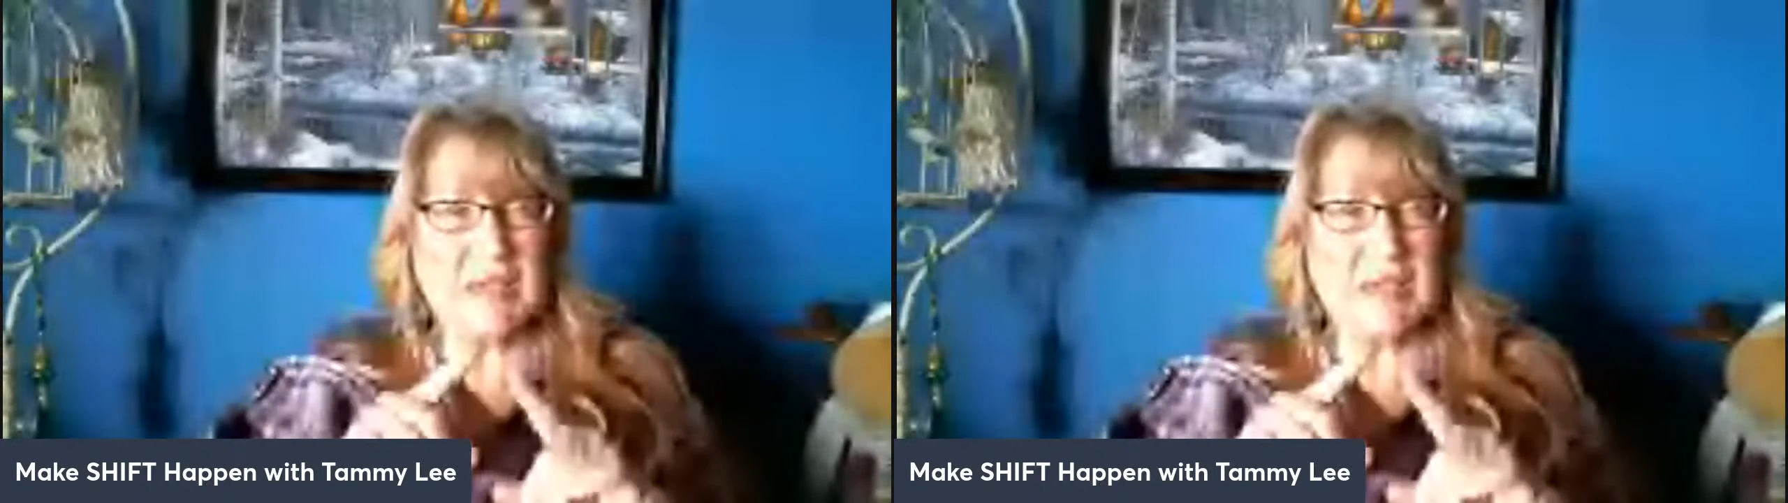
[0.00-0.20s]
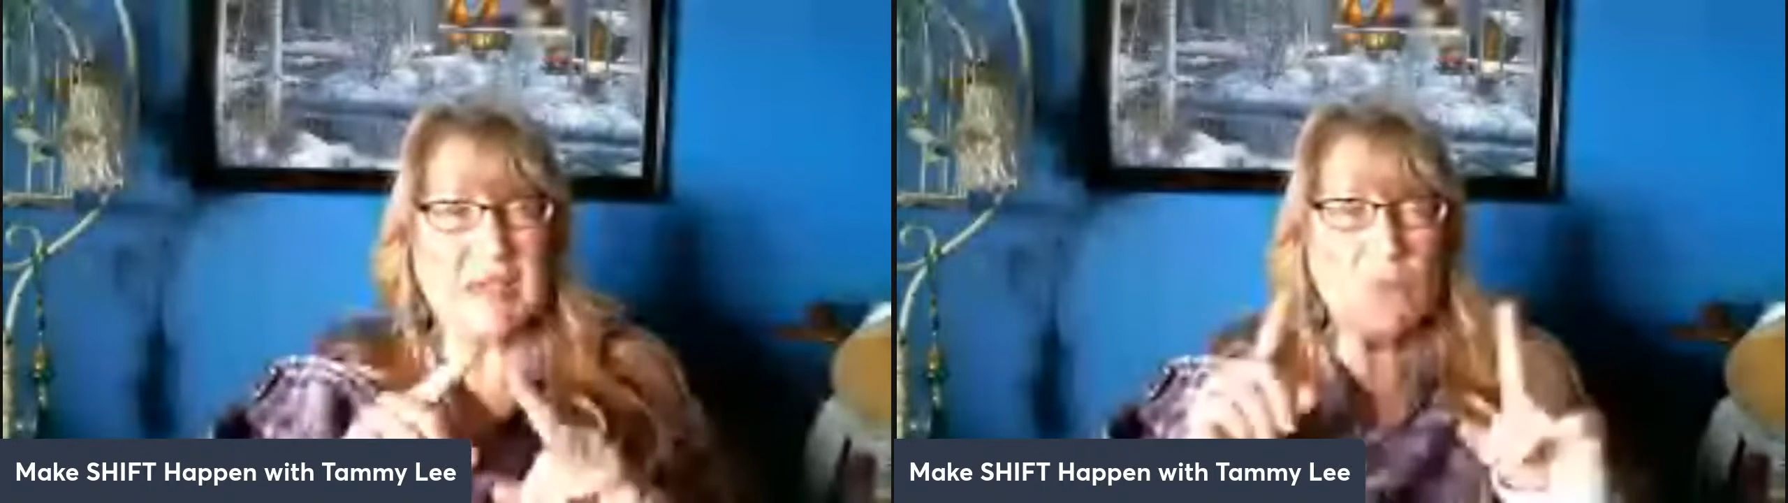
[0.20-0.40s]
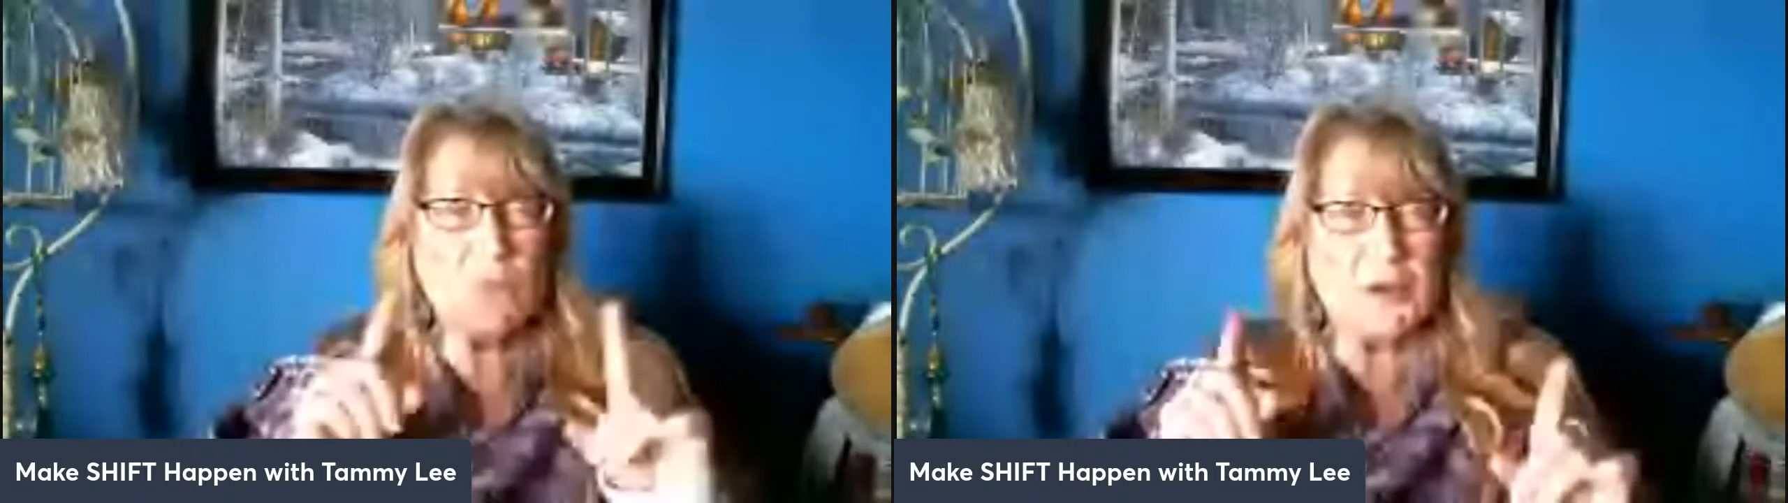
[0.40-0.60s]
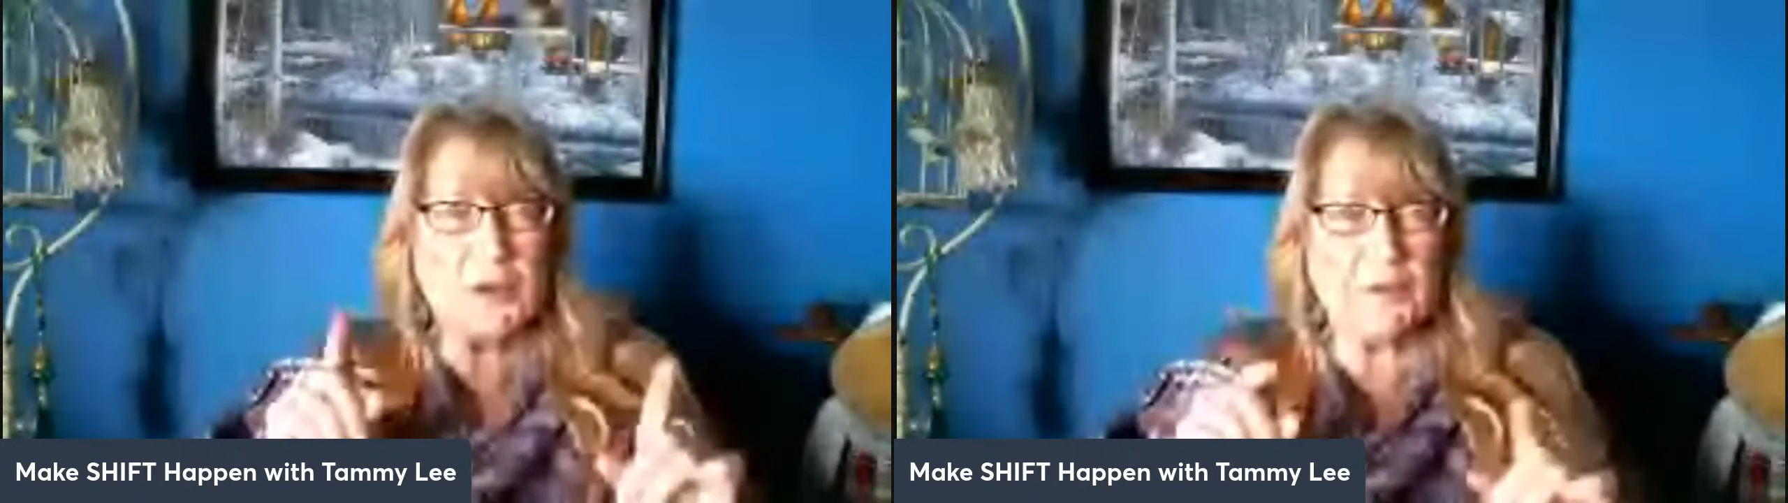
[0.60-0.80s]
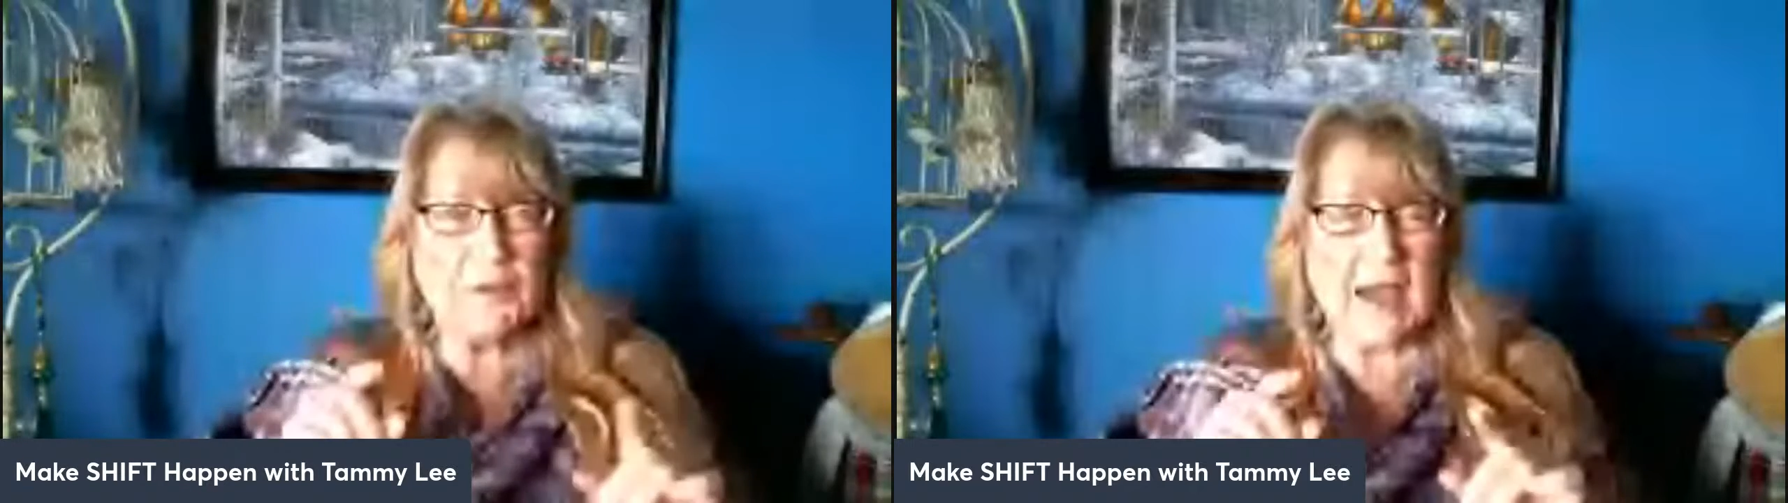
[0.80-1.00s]
be where
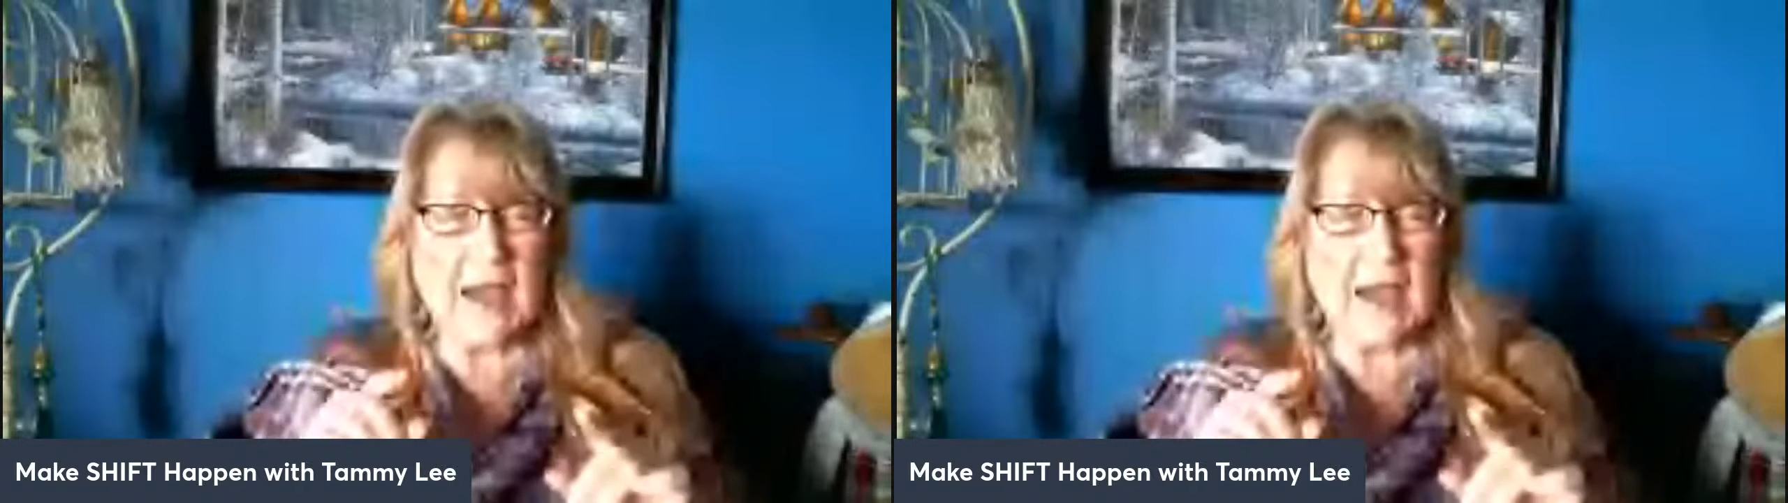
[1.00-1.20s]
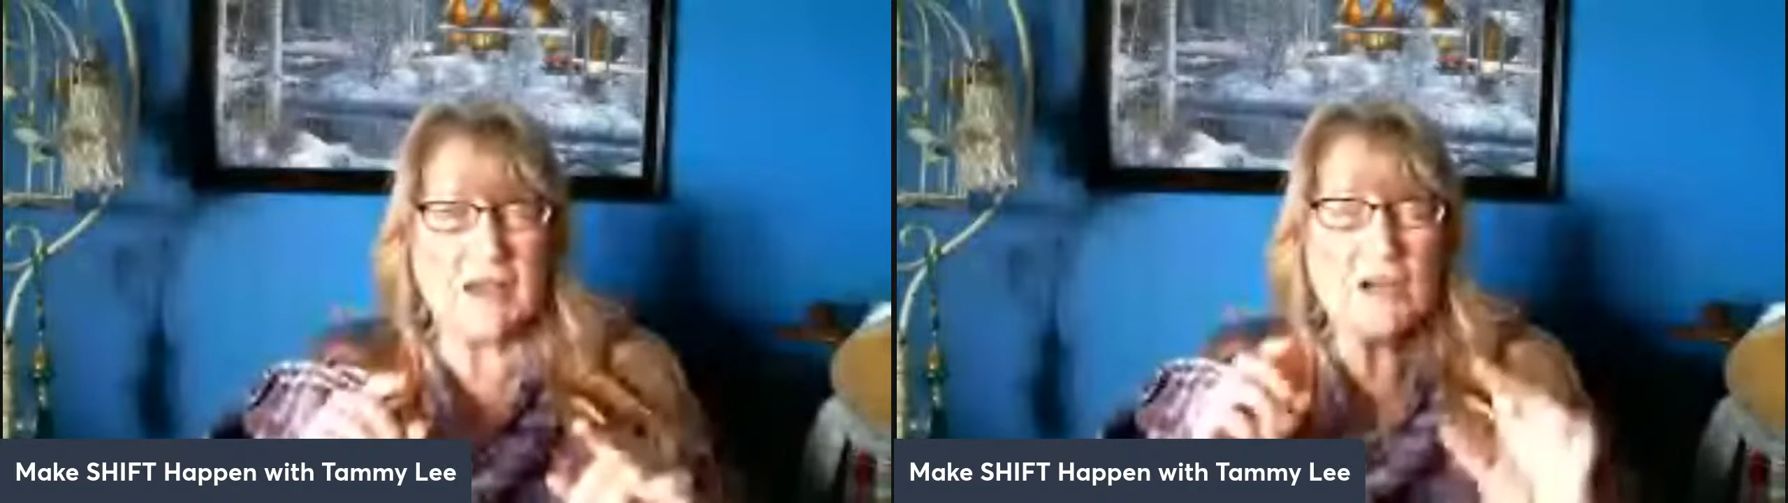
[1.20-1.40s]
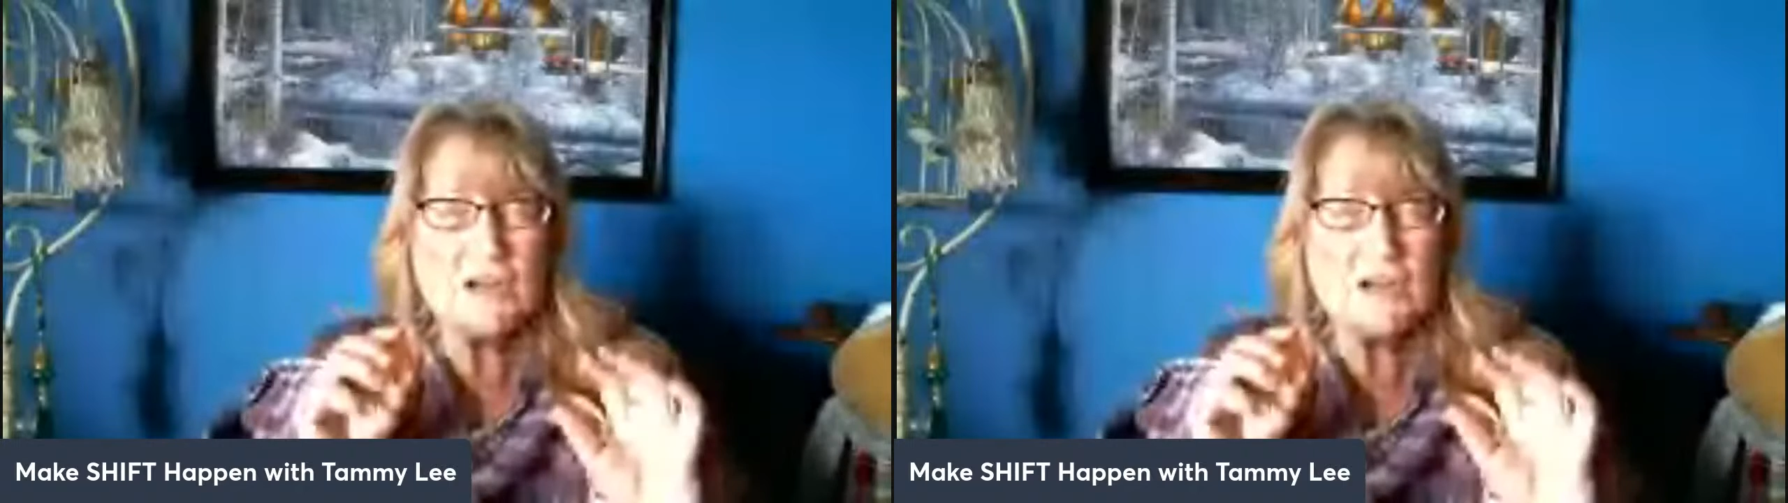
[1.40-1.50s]
you're at,